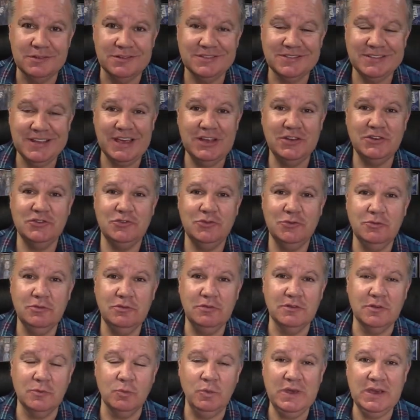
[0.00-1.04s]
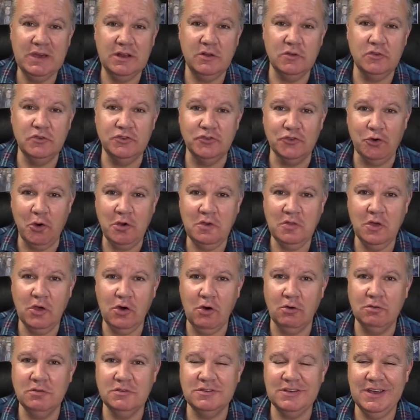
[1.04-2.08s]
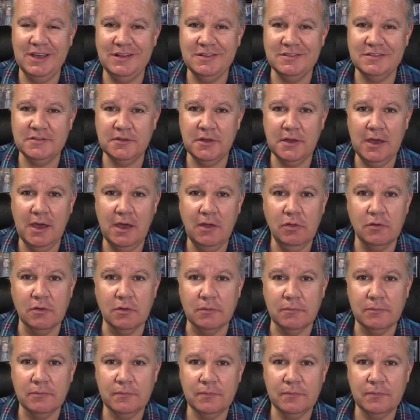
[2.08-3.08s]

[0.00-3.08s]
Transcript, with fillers: Stay tuned and we can enjoy the contents together.